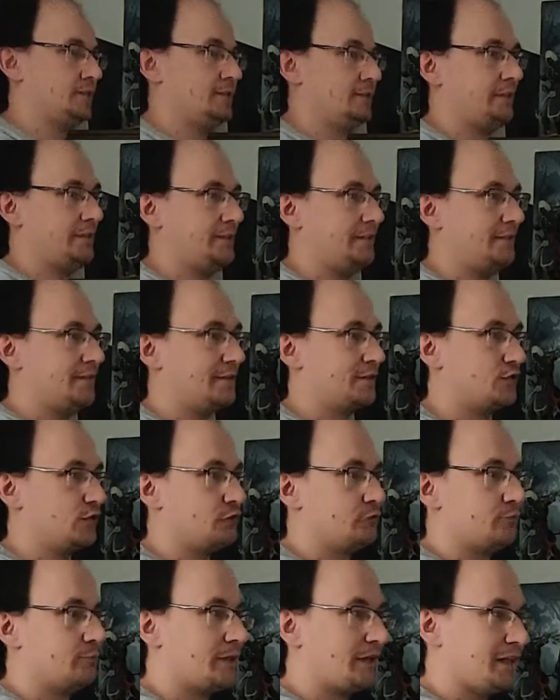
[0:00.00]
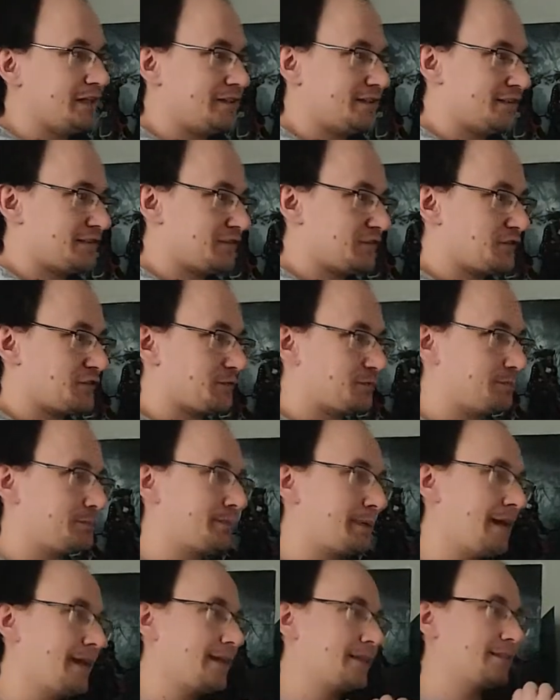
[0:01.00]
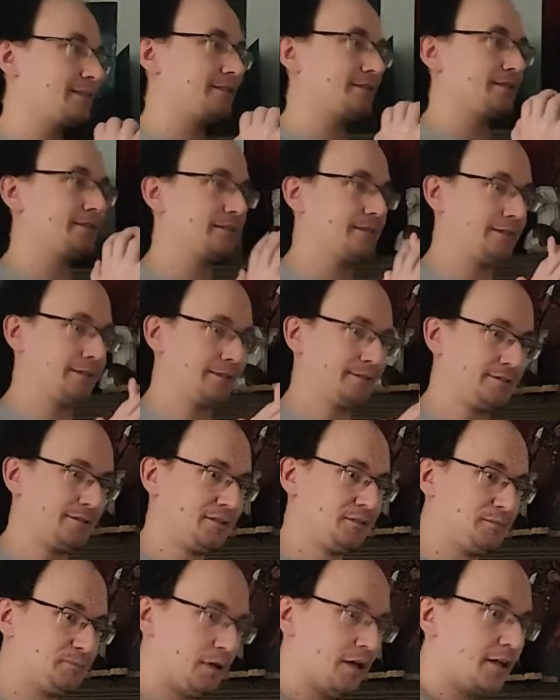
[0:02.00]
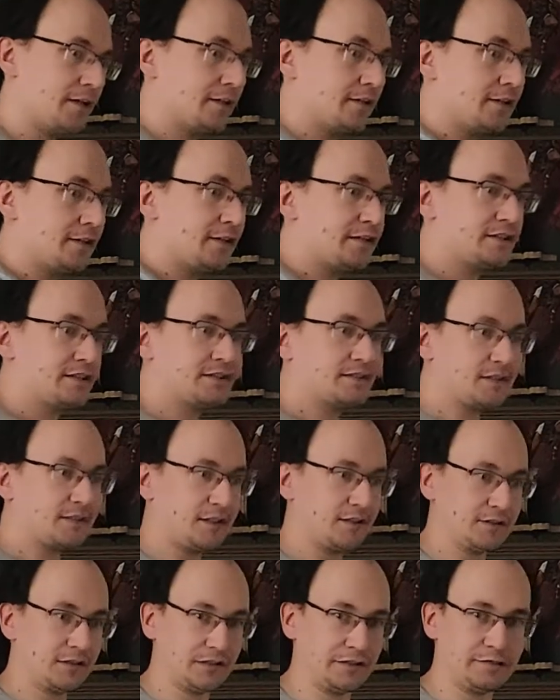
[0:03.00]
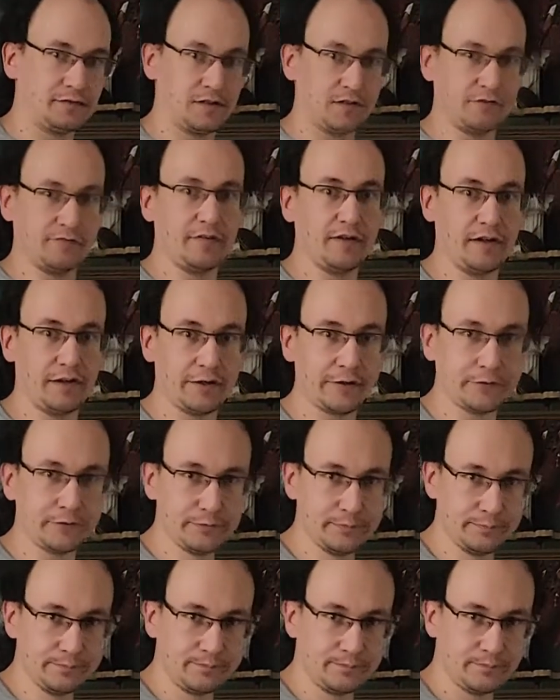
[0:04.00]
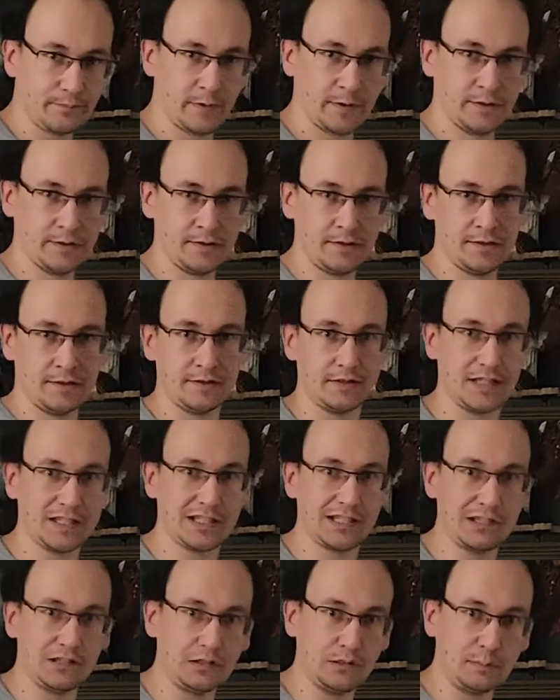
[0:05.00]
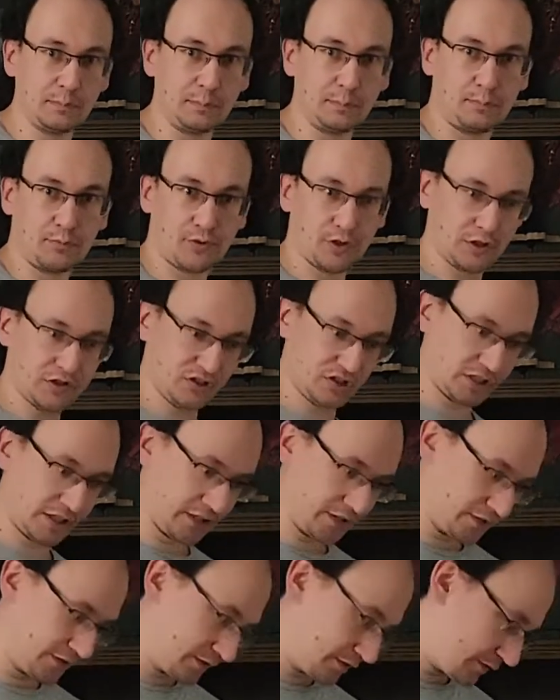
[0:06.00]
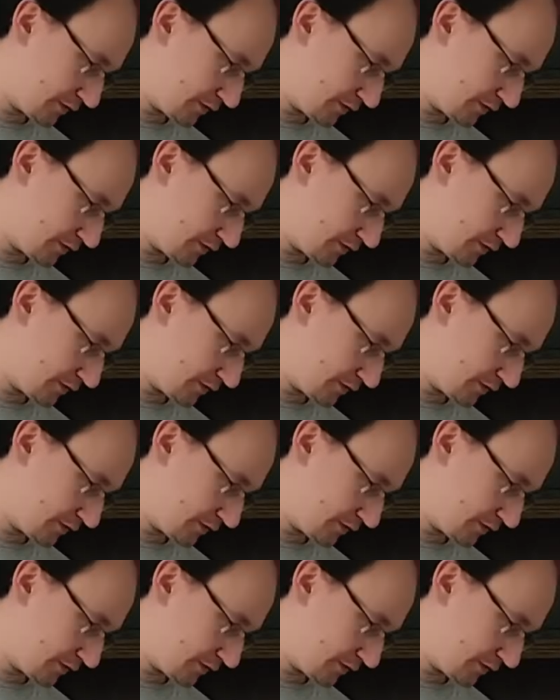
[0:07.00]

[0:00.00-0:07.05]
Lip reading: as you might suspect by the title of this video, that little project,